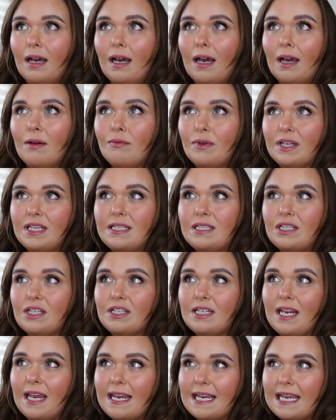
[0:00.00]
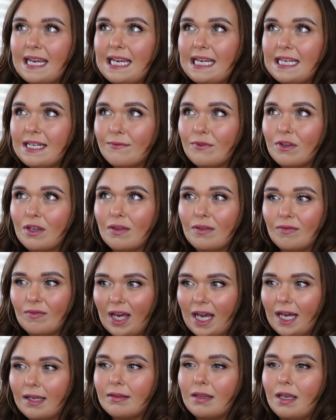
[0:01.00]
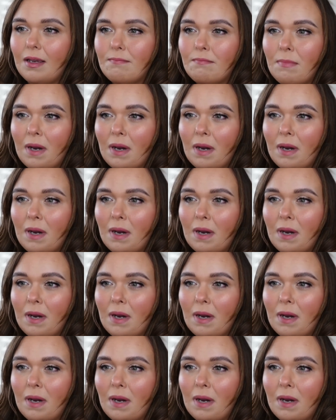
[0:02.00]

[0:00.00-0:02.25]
I really do take heed of the fact that